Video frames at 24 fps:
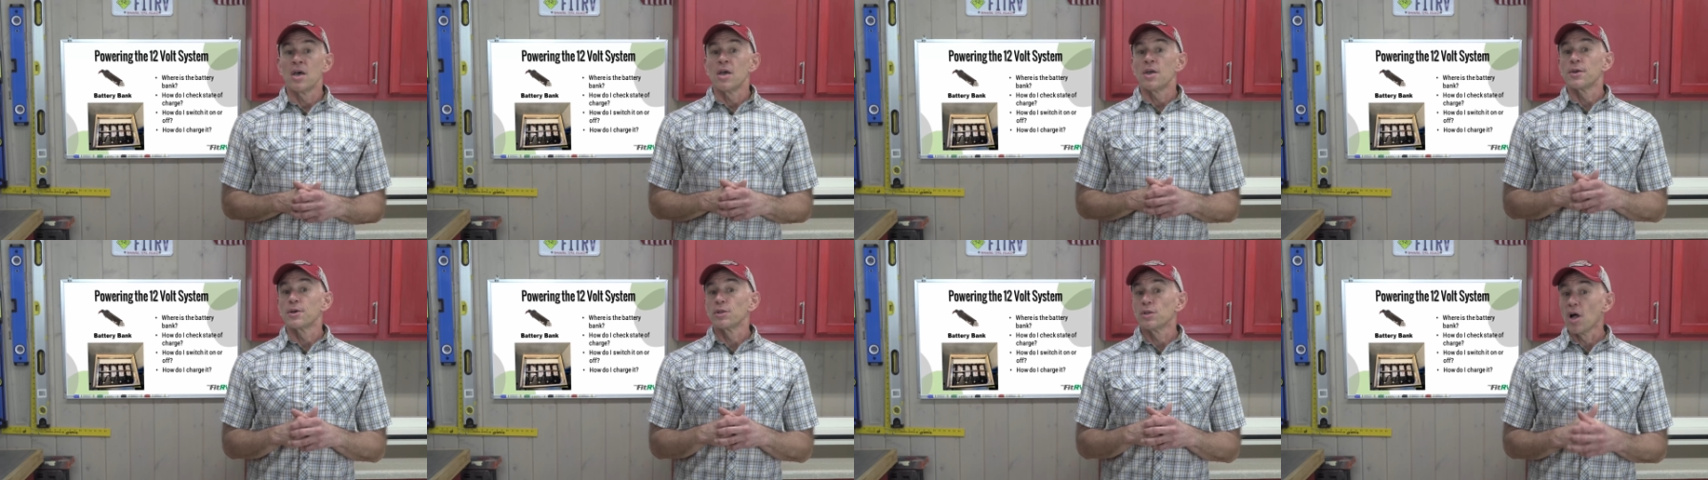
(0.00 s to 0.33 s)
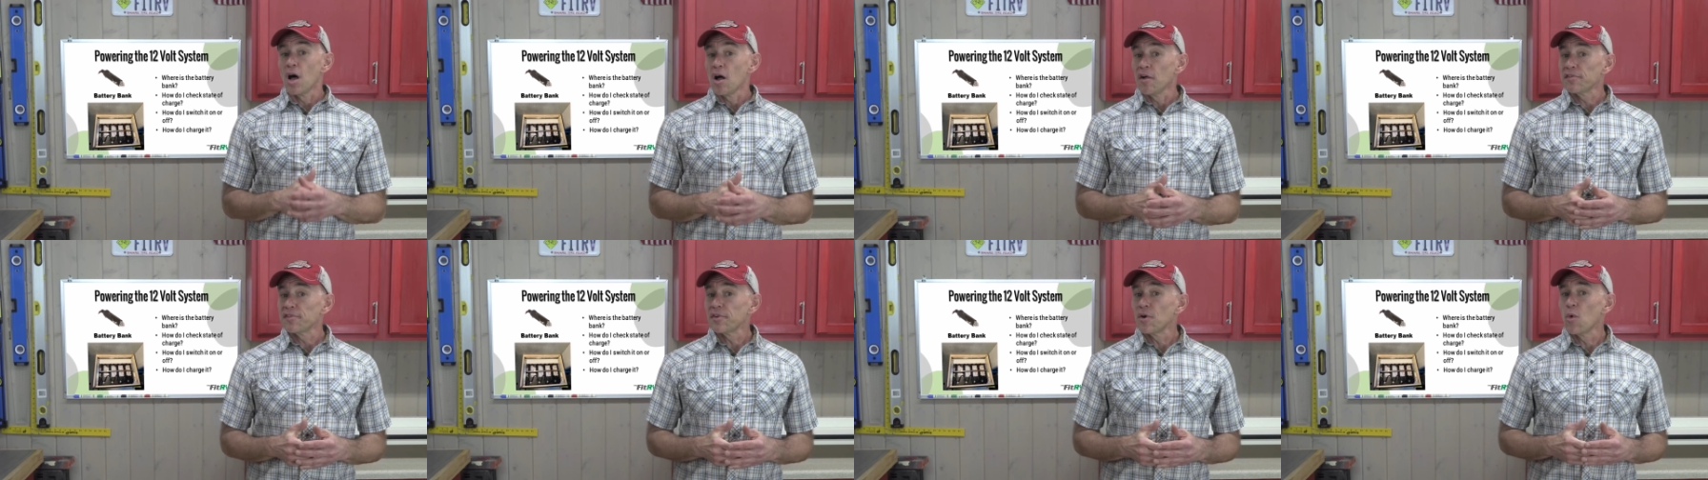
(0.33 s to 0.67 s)
You'll
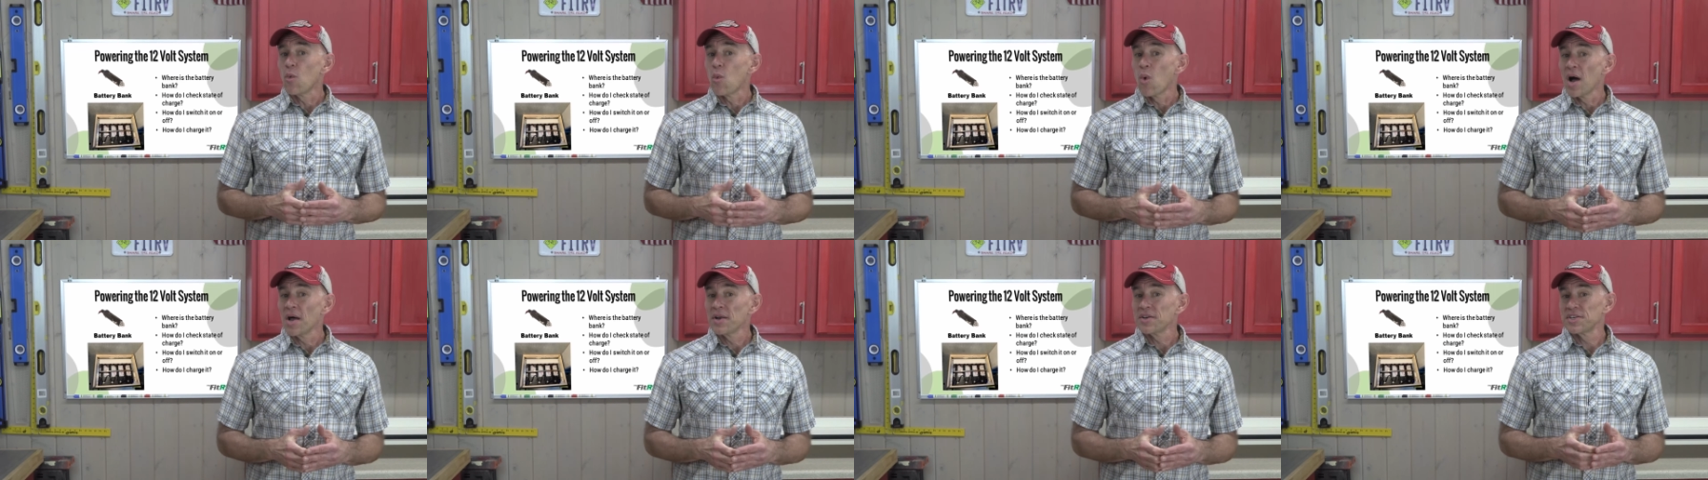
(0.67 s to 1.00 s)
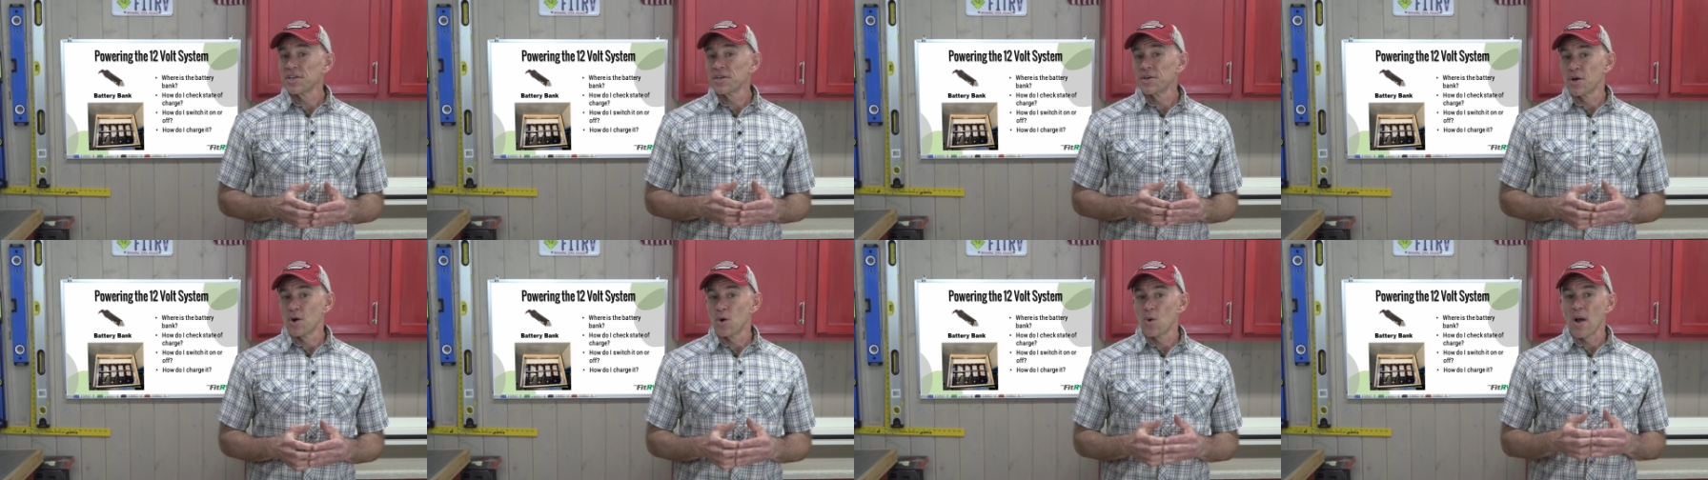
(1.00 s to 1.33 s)
also want
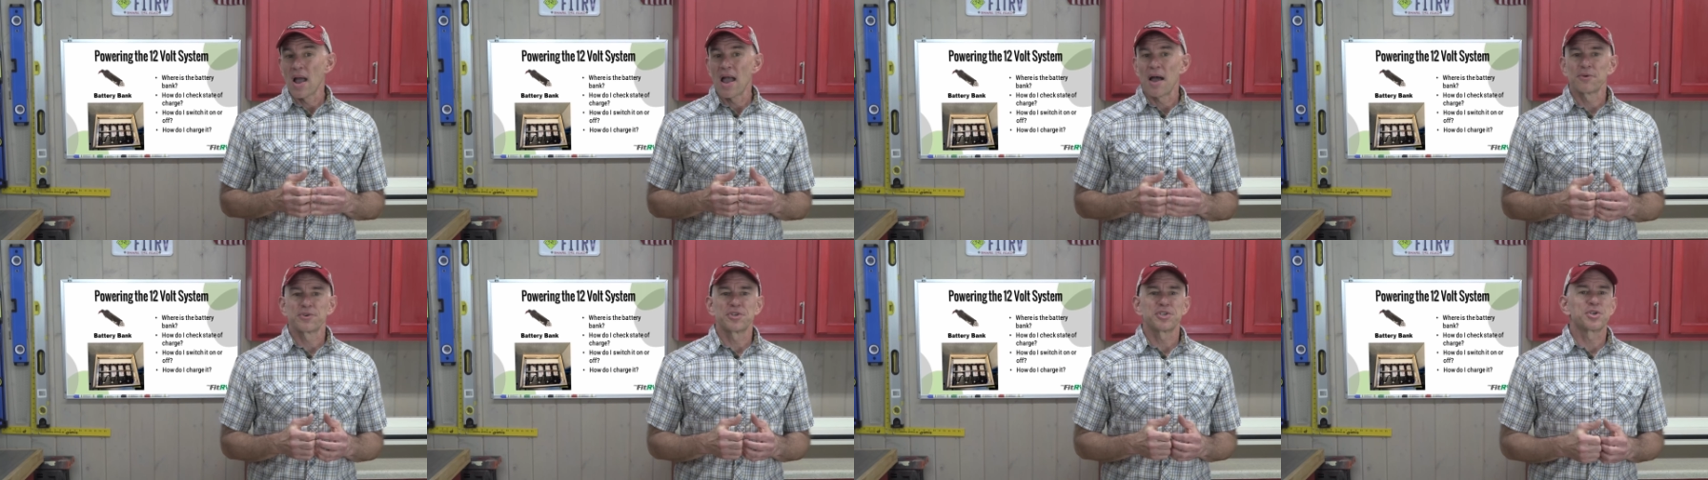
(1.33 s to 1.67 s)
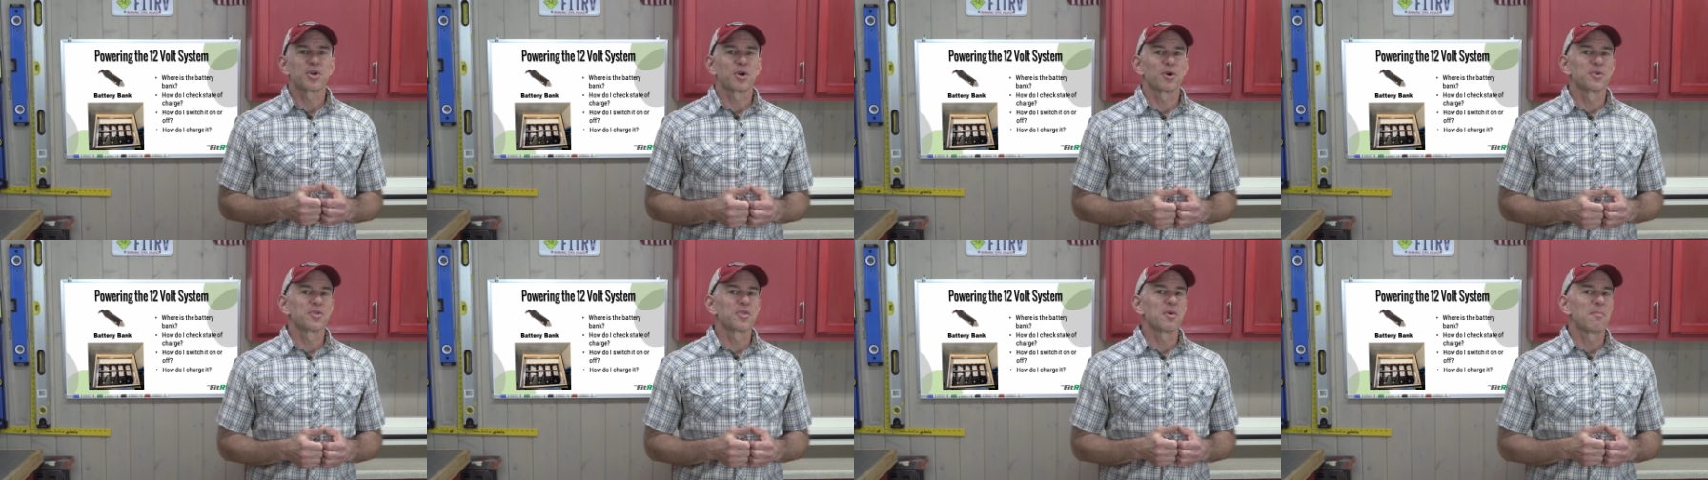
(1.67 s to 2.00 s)
to know how to
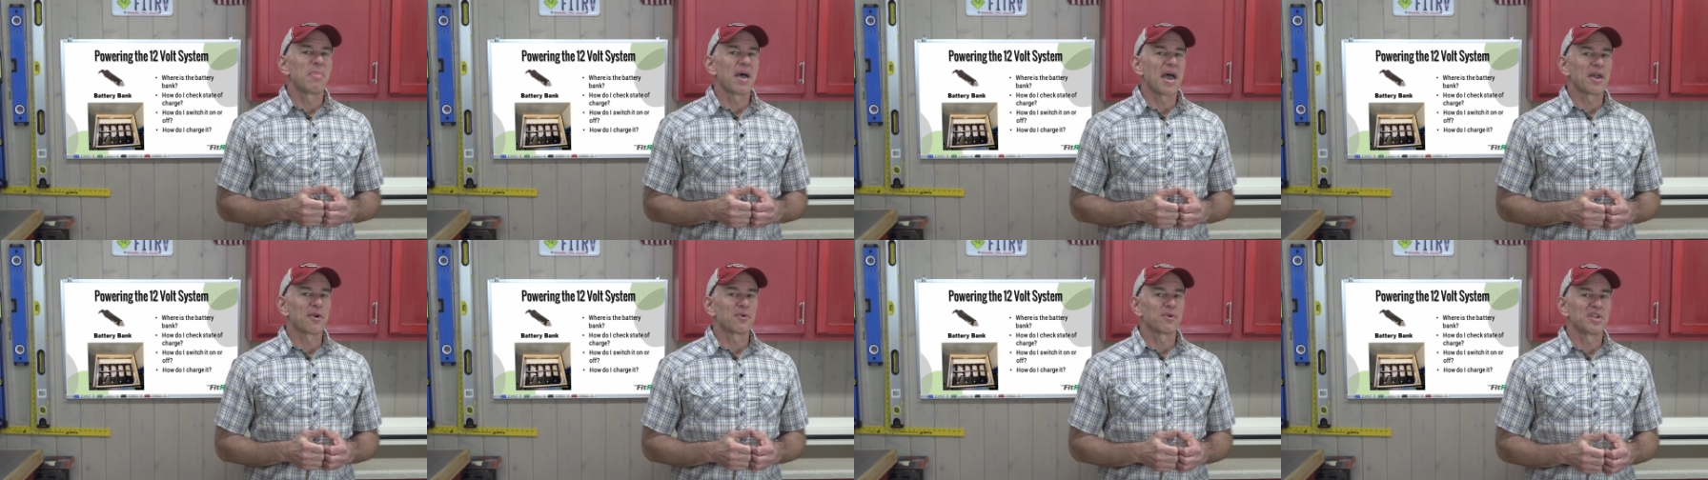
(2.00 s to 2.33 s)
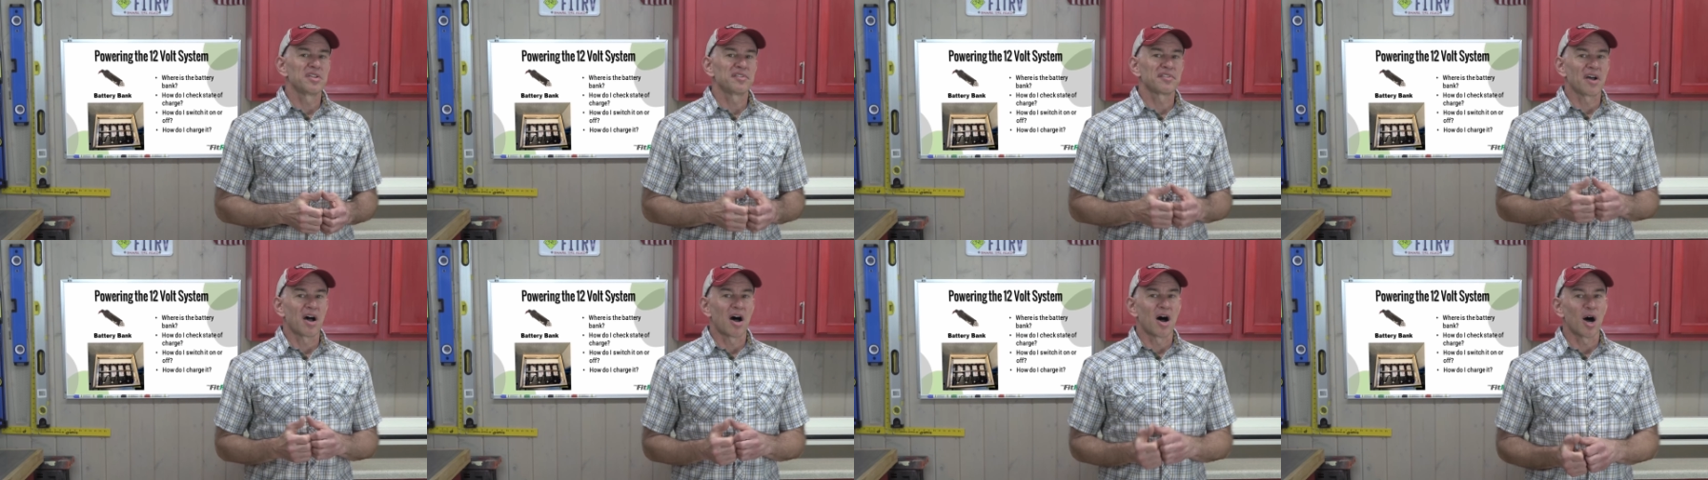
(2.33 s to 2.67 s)
turn the
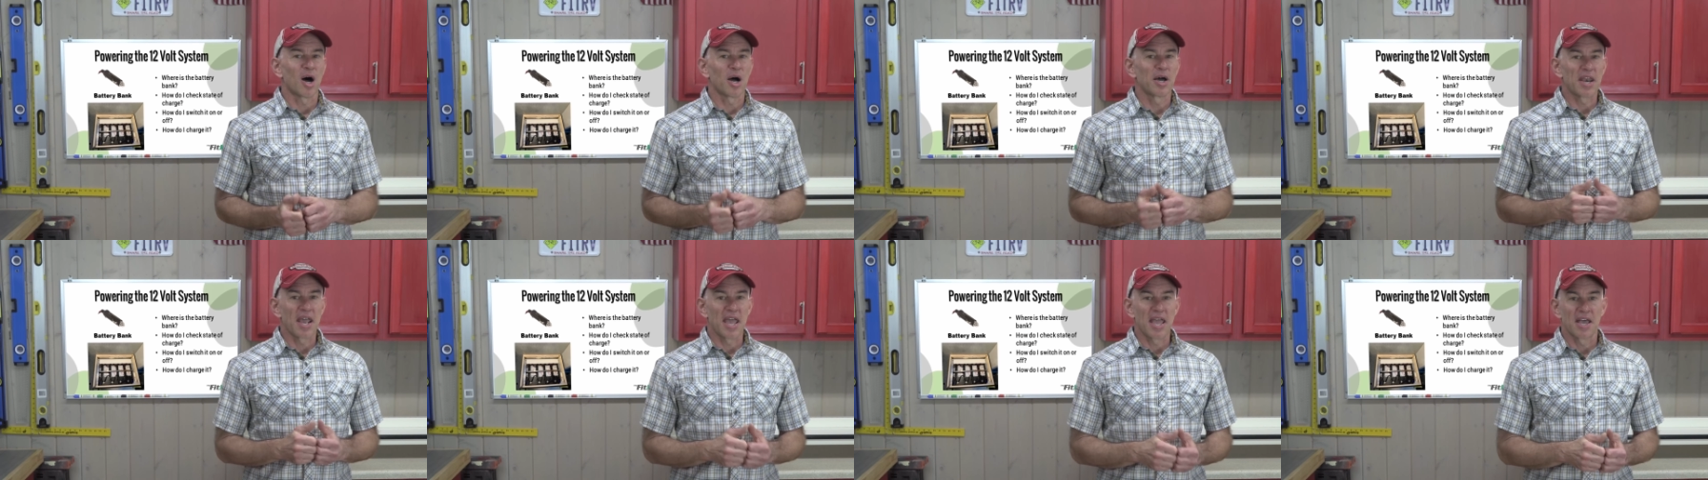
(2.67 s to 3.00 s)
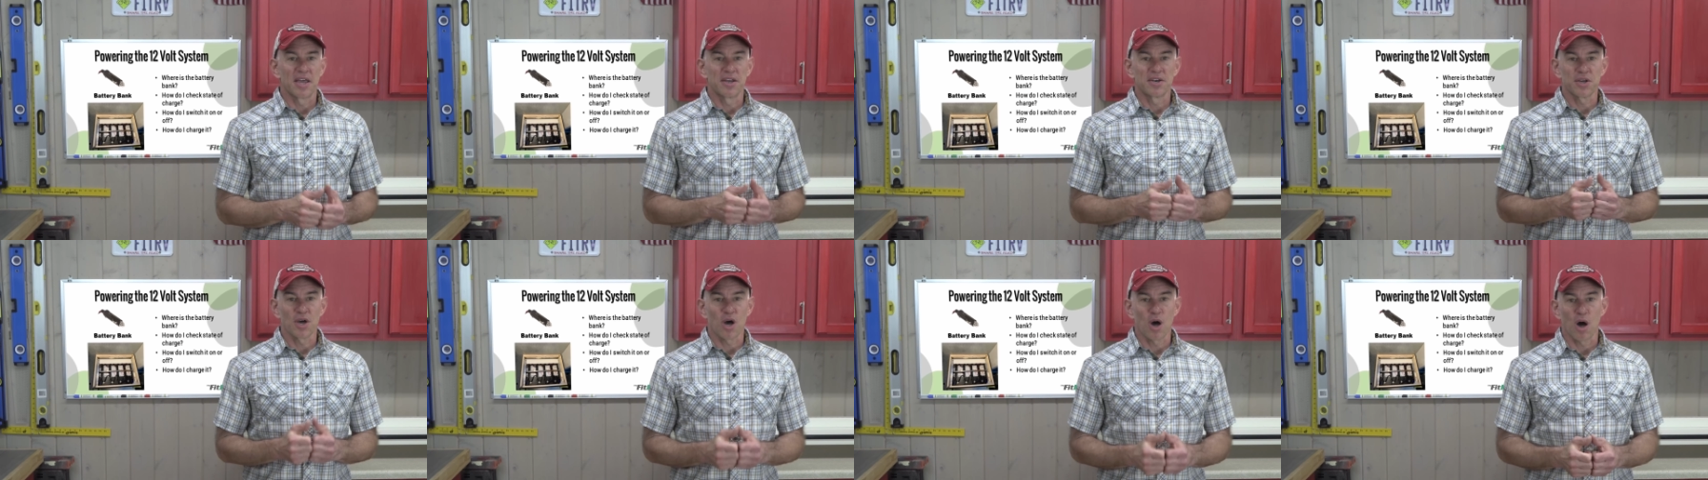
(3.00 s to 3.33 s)
batteries on
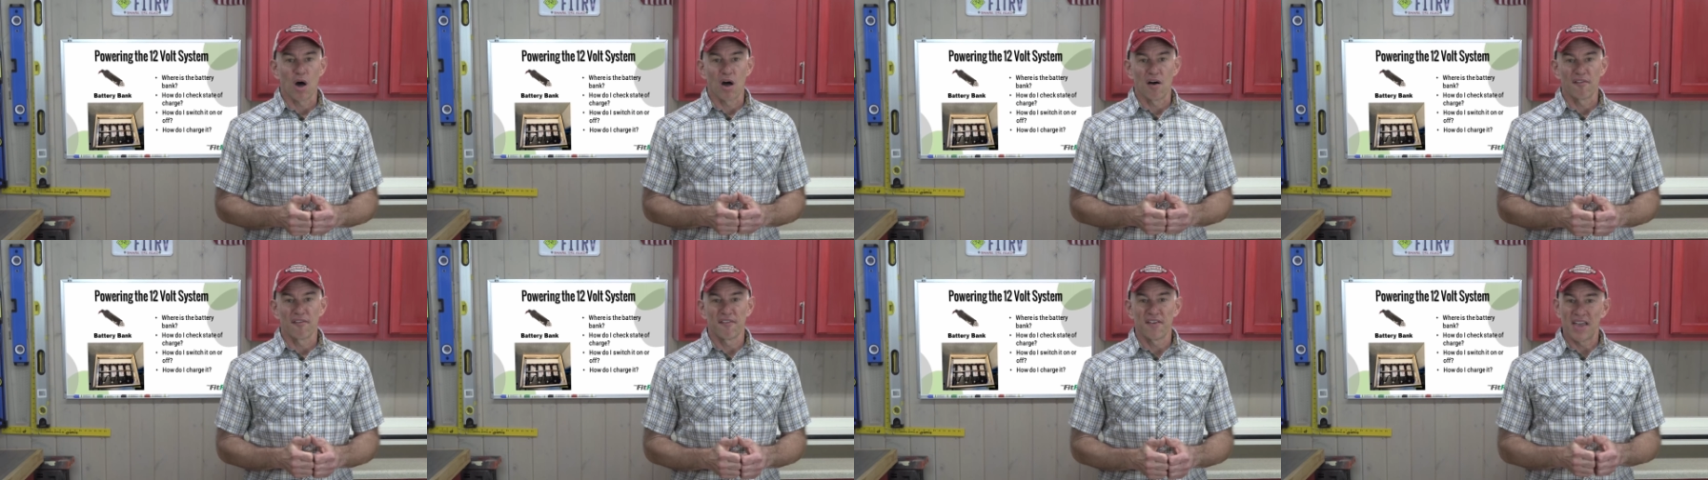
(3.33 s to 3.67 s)
and off.